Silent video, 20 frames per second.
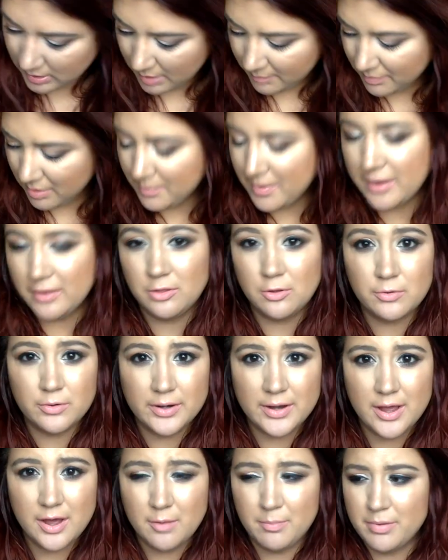I brought my
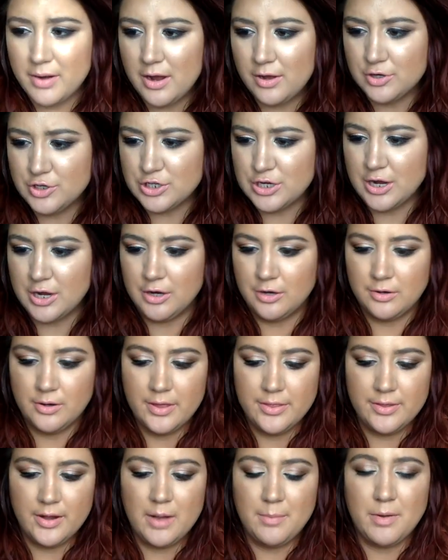L'Oreal Brow Gel,
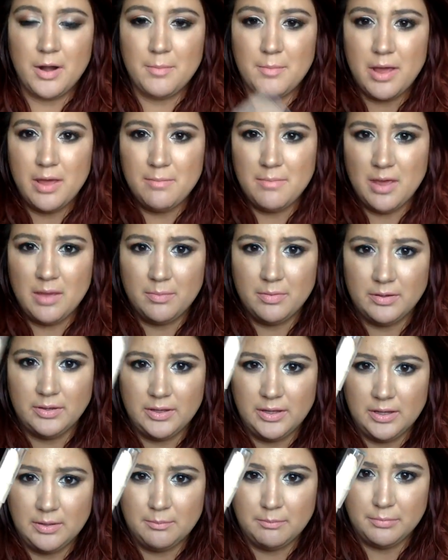and then I brought my
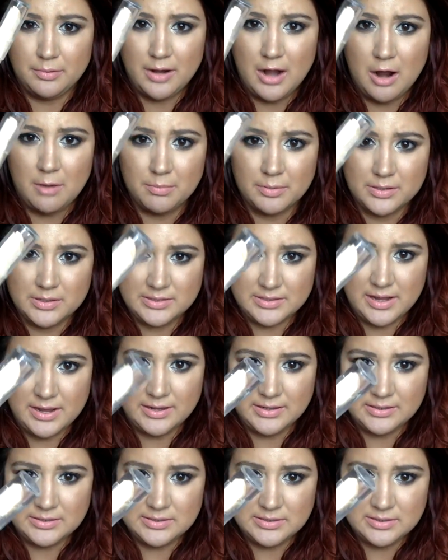Maybelline Brow
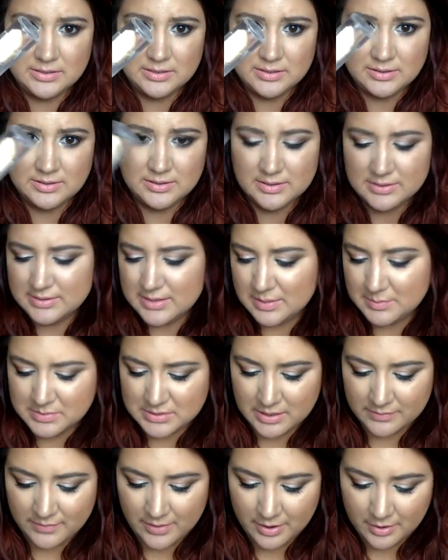Precise. The same
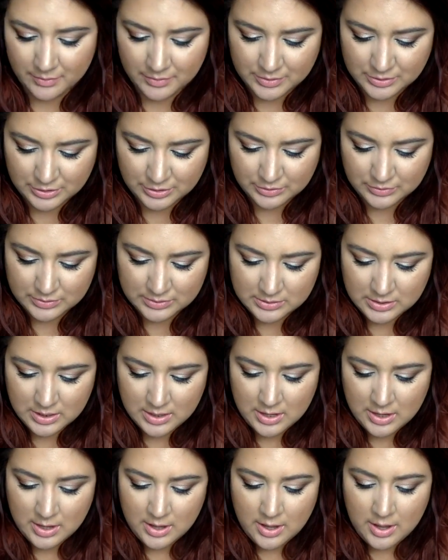stuff I always use.
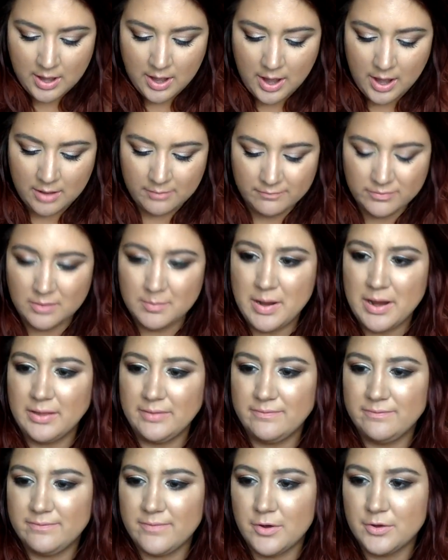For my
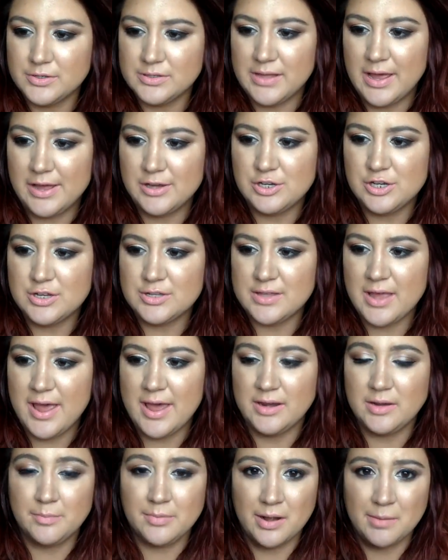false lashes, I
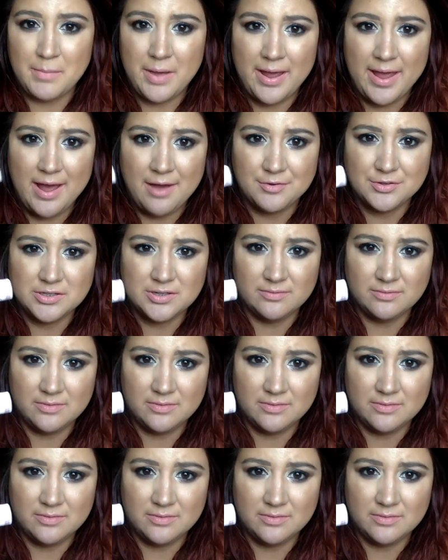had to bring my House of